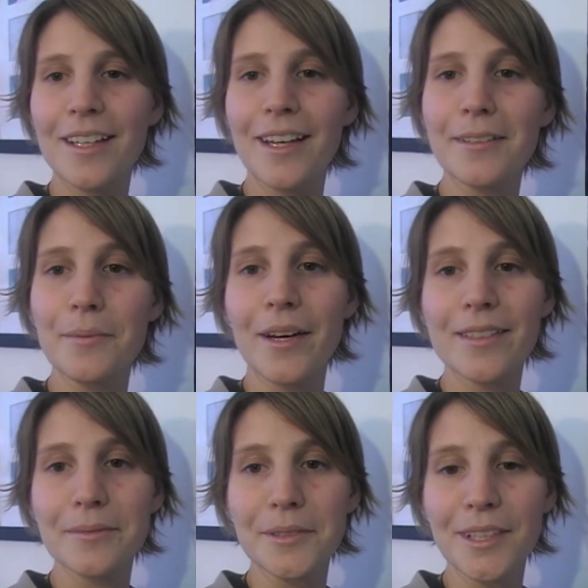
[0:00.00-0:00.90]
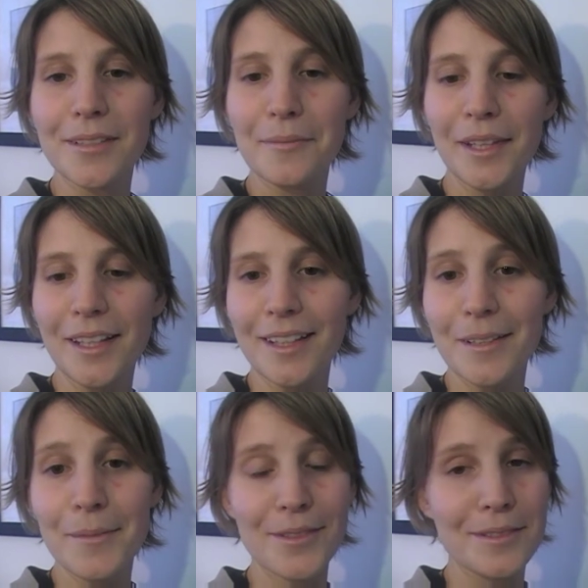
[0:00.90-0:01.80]
as possible can be in
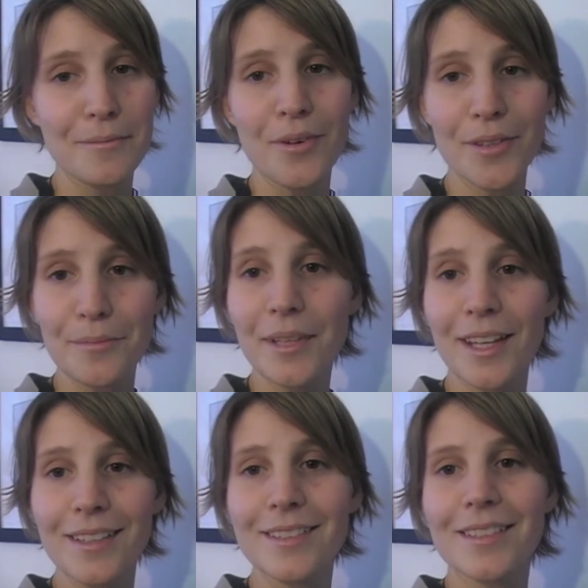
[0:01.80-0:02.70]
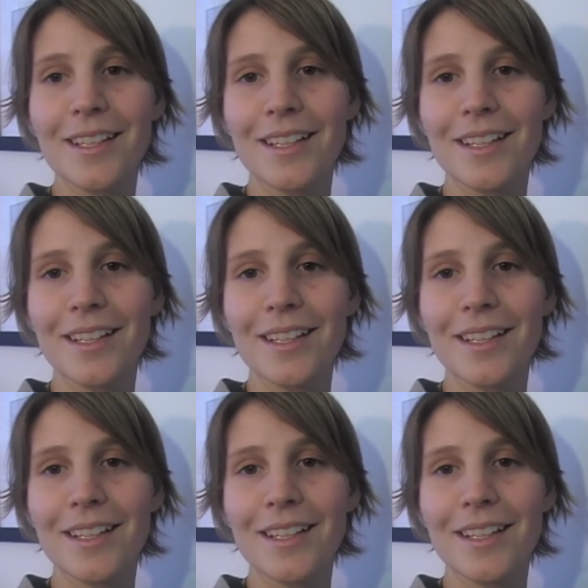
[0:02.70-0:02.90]
the most important place